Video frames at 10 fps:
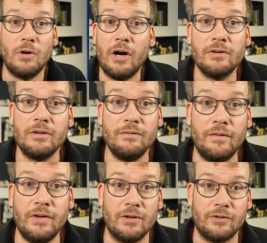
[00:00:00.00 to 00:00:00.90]
one hundred
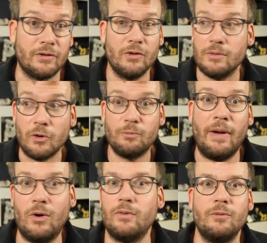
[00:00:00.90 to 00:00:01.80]
fifty years ago, the most
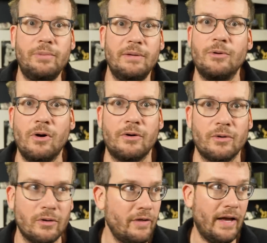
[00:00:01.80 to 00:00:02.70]
powerful people on
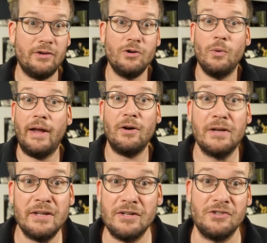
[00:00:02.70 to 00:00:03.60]
Earth had no air
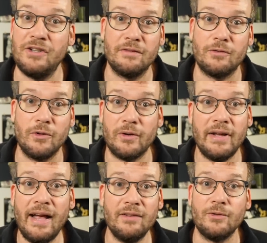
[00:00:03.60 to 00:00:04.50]
conditioning for their
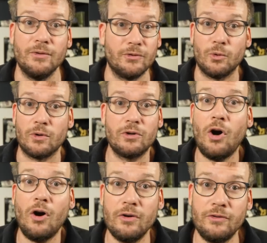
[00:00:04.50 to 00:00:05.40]
castles or
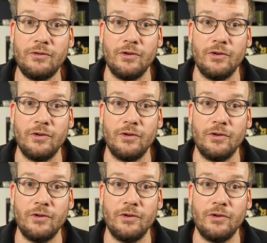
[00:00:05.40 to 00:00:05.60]
cars